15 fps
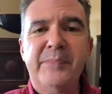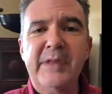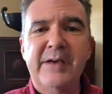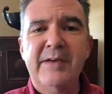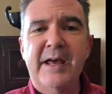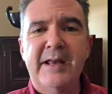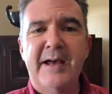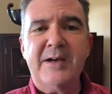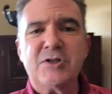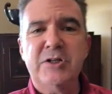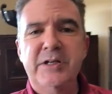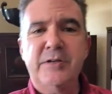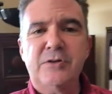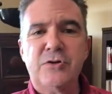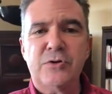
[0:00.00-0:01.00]
I gotta
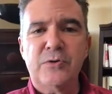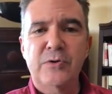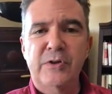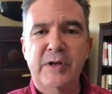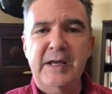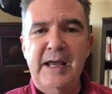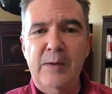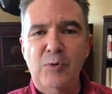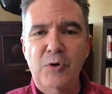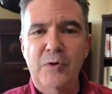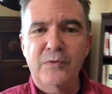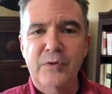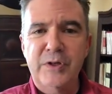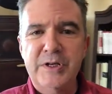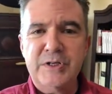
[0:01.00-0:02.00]
actually turn the camera
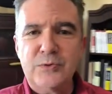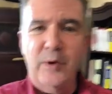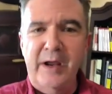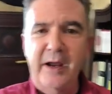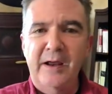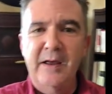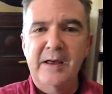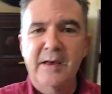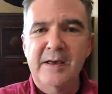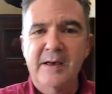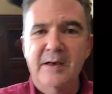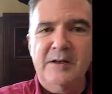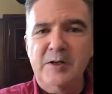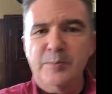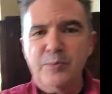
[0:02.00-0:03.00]
over this way
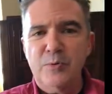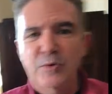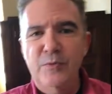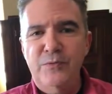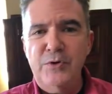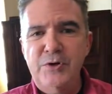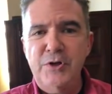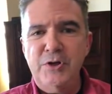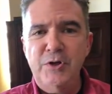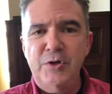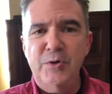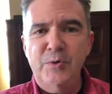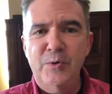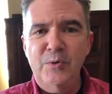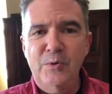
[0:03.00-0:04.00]
to prove to
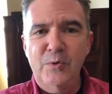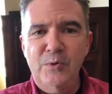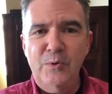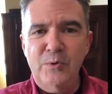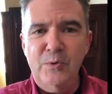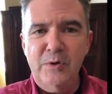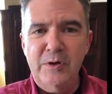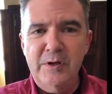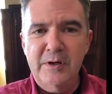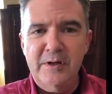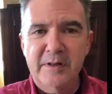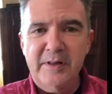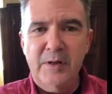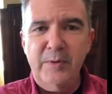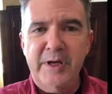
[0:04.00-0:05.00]
you.
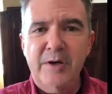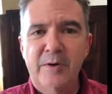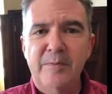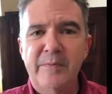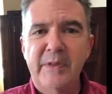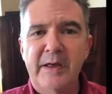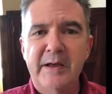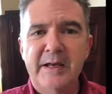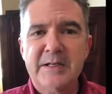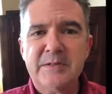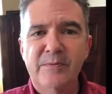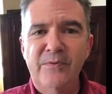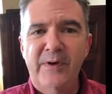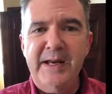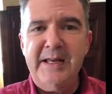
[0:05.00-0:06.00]
There we go. I got
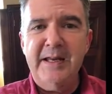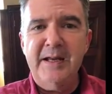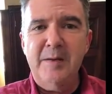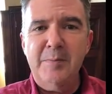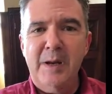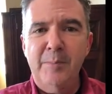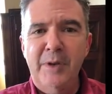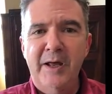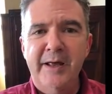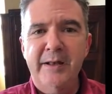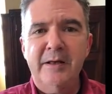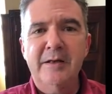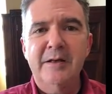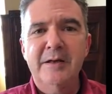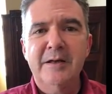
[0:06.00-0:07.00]
some Viking in my blood.
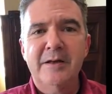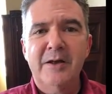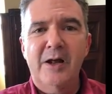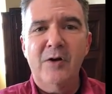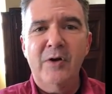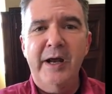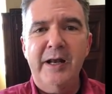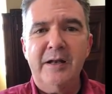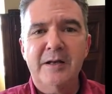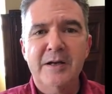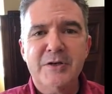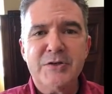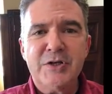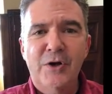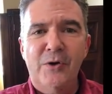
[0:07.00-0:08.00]
All right,
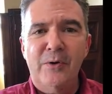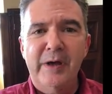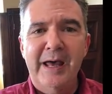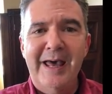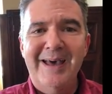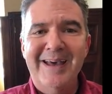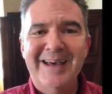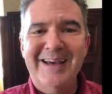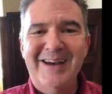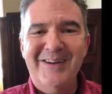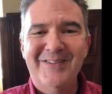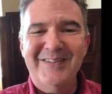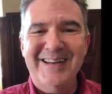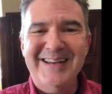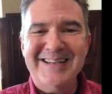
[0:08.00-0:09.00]
so
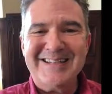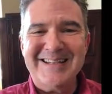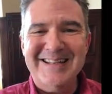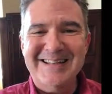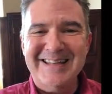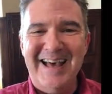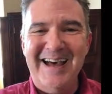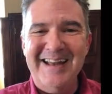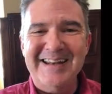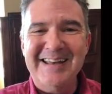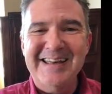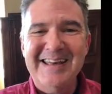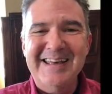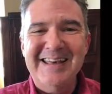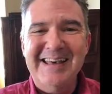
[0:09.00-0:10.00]
having said that,
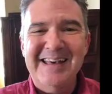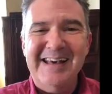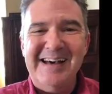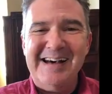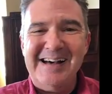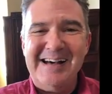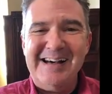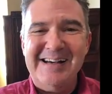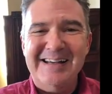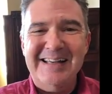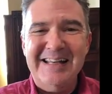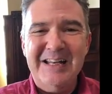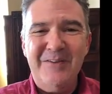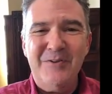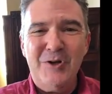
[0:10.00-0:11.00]

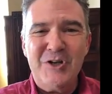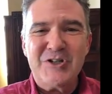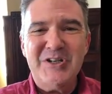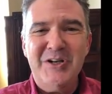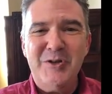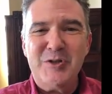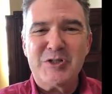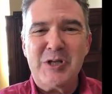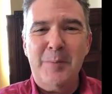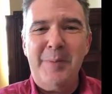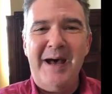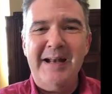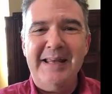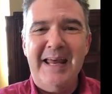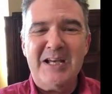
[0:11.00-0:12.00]
and if you're listening to this on
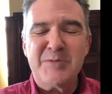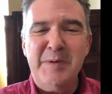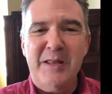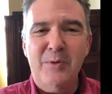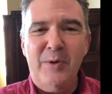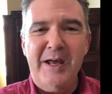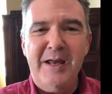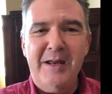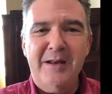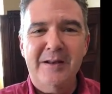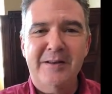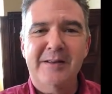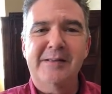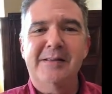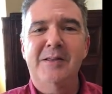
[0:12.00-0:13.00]
podcast, by the way,
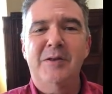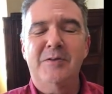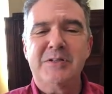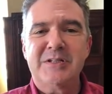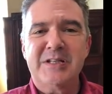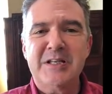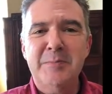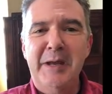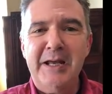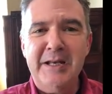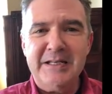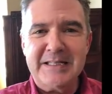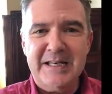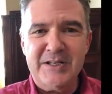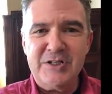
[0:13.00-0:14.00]
it doesn't make
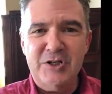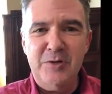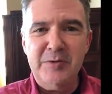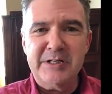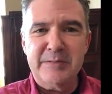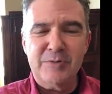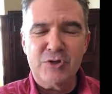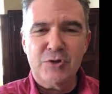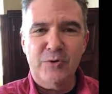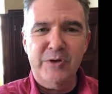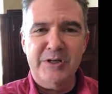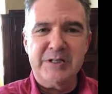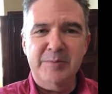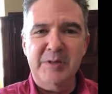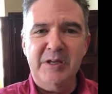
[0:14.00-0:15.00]
any sense to you because I'm
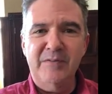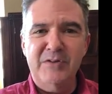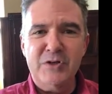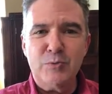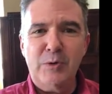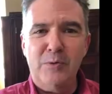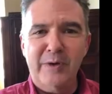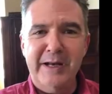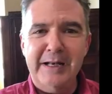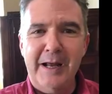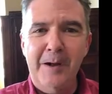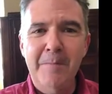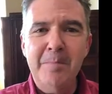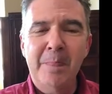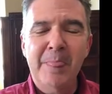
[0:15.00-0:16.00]
showing something visual right
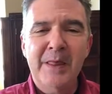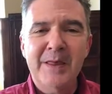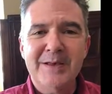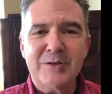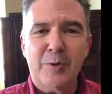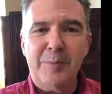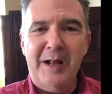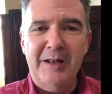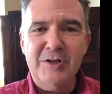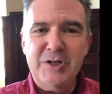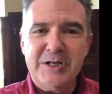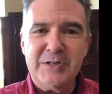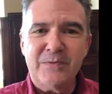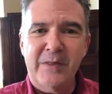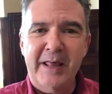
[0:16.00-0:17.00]
now. I
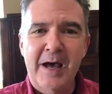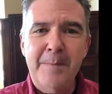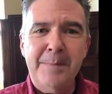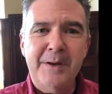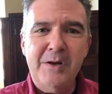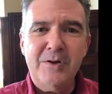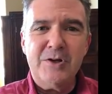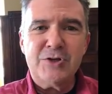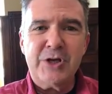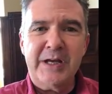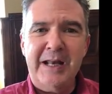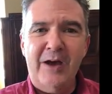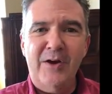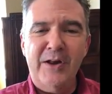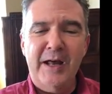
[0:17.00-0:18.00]
apologize for that, but you can check
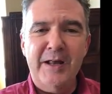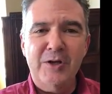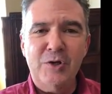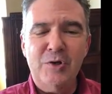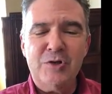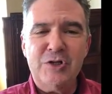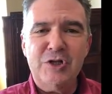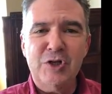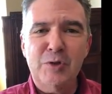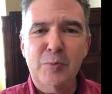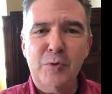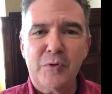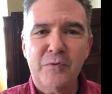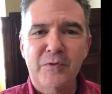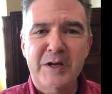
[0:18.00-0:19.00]
it out on YouTube
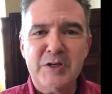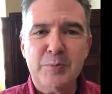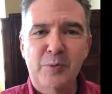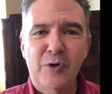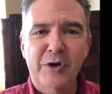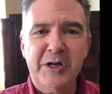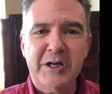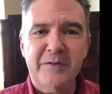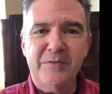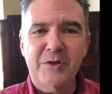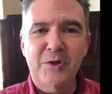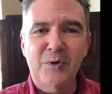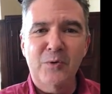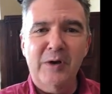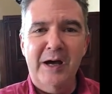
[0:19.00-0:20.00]
or Facebook if
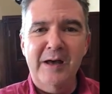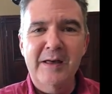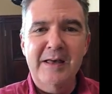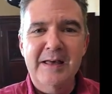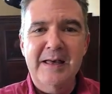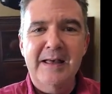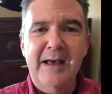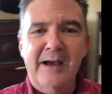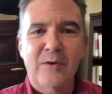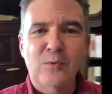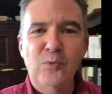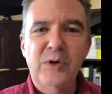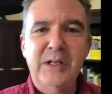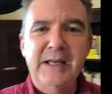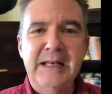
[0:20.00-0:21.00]
you are
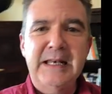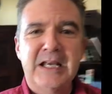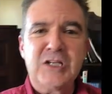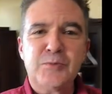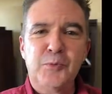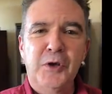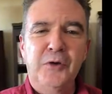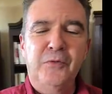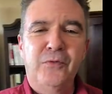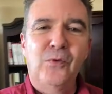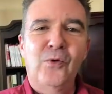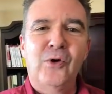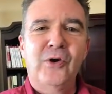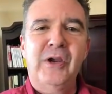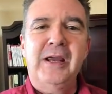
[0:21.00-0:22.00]
really desperate
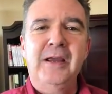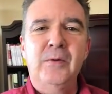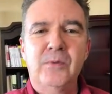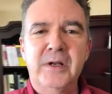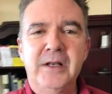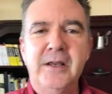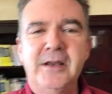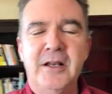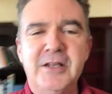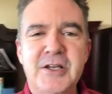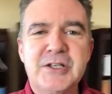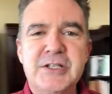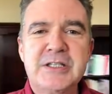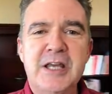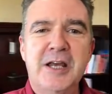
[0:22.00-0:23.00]
for a
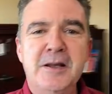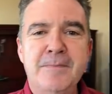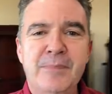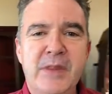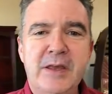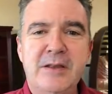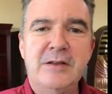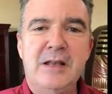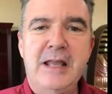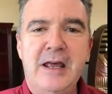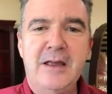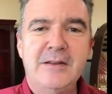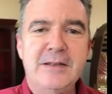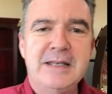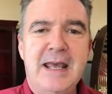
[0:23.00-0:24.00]
ridiculous
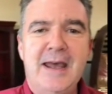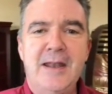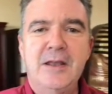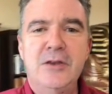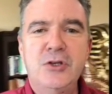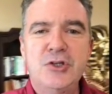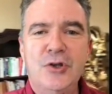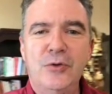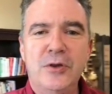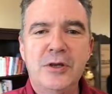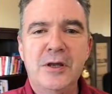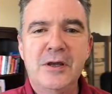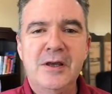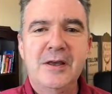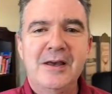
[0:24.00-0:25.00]
dad joke
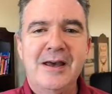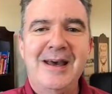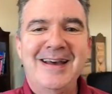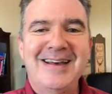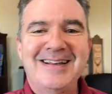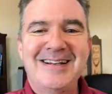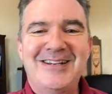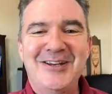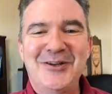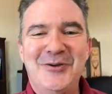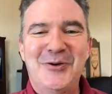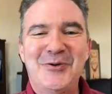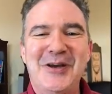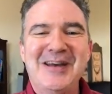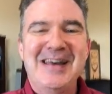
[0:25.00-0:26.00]

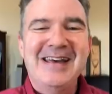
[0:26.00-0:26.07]
to